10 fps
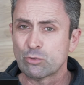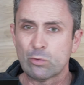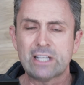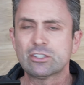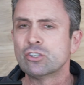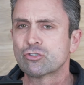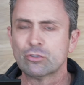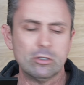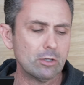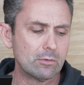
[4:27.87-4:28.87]
direct
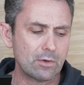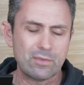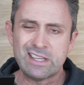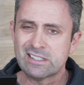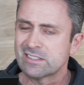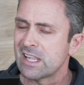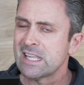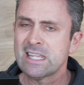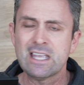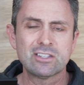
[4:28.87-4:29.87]
control over things.
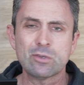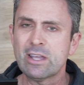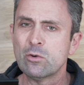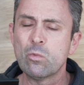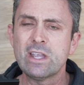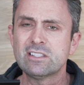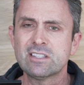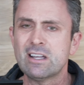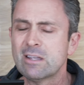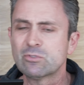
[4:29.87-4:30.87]
And so I don't waste
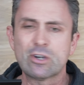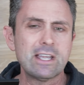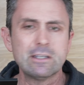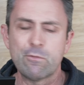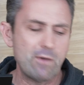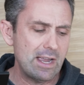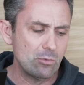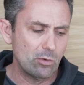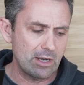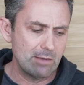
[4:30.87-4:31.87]
time trying to
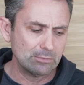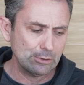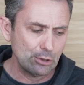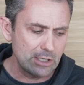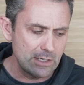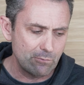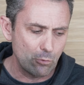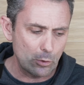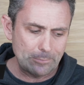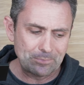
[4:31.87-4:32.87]
find what I'm looking
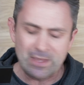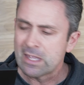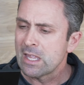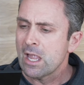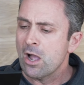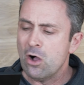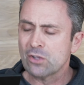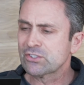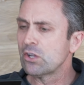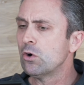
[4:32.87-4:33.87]
for.
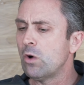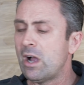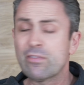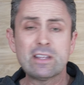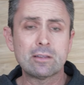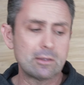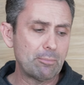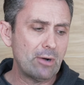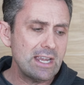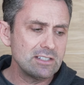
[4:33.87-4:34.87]
Also, I think that the
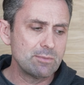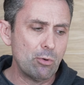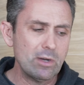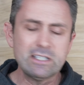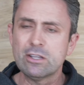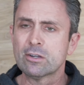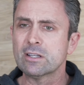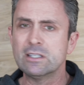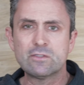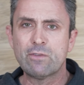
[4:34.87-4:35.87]
price point here
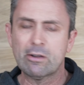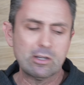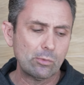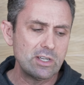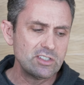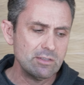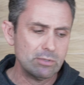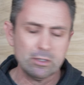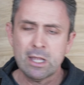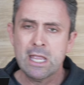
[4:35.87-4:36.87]
is very
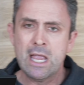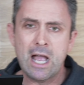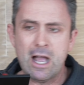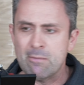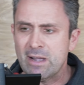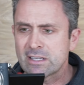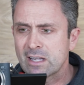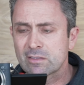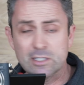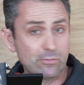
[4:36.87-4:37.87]
reasonable. Um, I
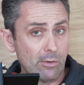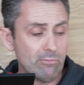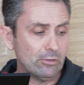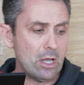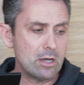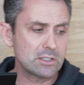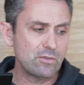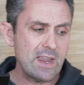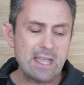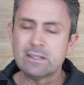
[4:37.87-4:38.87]
got this from
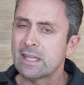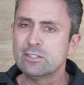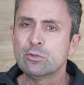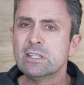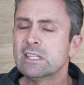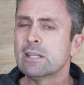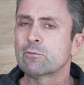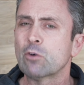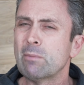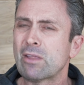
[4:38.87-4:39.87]
Vlogsfan, and you can get it
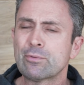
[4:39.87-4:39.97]
for about